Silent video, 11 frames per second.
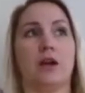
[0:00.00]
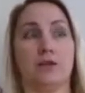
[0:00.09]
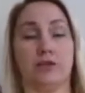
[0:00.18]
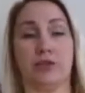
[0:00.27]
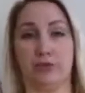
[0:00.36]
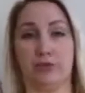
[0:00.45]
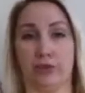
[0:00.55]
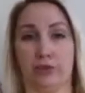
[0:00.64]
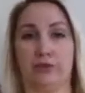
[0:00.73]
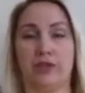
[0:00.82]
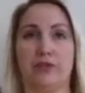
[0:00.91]
due to
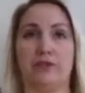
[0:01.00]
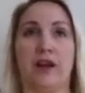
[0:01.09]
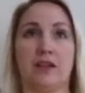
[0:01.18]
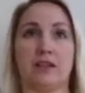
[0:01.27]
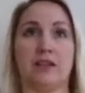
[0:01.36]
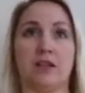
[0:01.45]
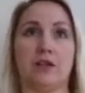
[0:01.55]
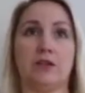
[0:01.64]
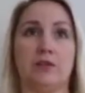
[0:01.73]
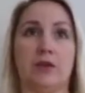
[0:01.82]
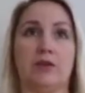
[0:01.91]
obviously facts
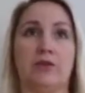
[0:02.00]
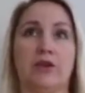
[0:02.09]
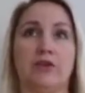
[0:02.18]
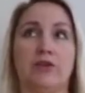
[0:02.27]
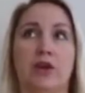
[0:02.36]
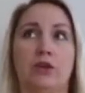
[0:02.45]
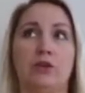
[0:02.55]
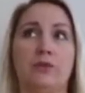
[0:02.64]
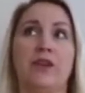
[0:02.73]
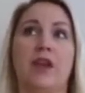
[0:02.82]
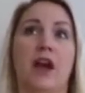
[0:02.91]
that were out of our
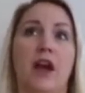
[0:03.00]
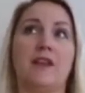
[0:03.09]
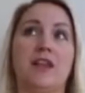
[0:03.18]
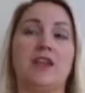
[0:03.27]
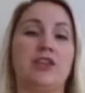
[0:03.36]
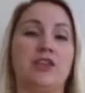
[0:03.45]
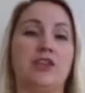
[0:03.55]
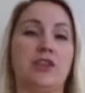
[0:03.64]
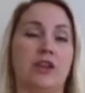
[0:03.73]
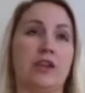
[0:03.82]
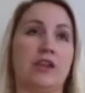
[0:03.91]
control. And then
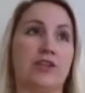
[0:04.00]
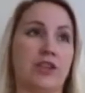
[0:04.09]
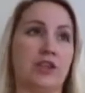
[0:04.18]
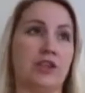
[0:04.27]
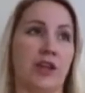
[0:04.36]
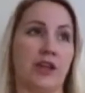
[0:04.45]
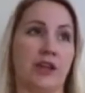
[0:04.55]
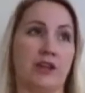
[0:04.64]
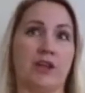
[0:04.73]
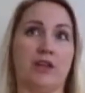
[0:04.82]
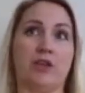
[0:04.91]
it looks at year 9
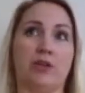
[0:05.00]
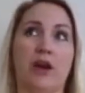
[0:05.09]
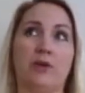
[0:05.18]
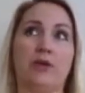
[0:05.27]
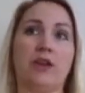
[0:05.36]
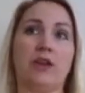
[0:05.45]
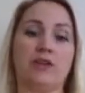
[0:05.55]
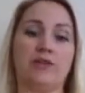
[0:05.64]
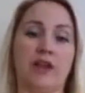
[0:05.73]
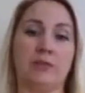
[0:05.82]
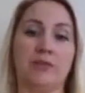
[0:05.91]
then, how they
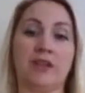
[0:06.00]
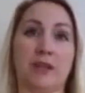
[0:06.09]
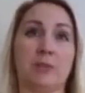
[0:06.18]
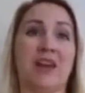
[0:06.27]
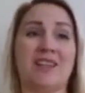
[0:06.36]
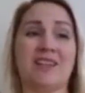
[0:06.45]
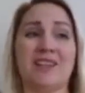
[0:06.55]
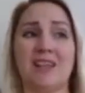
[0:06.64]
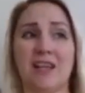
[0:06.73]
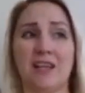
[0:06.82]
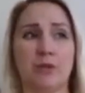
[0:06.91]
developed things like
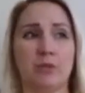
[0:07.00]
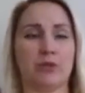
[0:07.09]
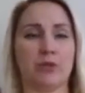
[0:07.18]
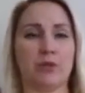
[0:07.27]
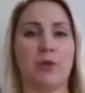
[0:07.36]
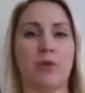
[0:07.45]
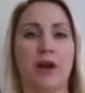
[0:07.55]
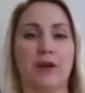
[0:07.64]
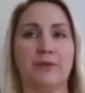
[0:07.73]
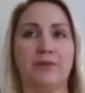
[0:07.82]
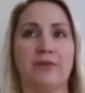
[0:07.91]
penicillin in World War
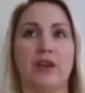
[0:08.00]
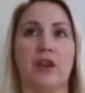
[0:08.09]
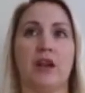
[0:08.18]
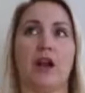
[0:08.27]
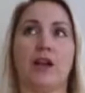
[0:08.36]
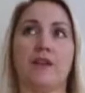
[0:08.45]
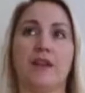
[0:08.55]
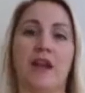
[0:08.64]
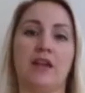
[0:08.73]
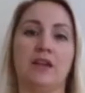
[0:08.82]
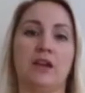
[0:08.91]
One. And
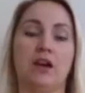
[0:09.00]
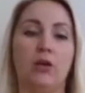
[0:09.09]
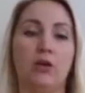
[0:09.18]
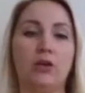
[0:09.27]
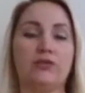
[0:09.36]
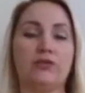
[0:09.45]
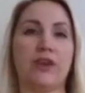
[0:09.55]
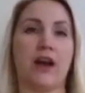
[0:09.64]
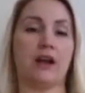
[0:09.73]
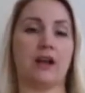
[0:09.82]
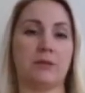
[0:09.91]
then all of
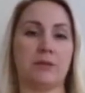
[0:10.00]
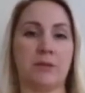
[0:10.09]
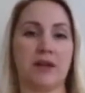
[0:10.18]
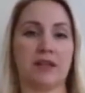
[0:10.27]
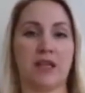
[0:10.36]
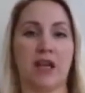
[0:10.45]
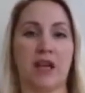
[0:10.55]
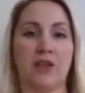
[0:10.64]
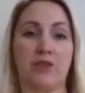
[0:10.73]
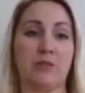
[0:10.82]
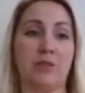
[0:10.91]
that comes back
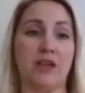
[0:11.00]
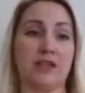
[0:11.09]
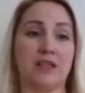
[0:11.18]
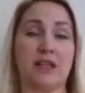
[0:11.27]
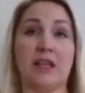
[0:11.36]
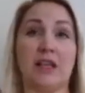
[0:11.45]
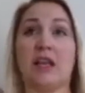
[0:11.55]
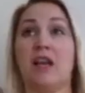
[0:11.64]
together and basically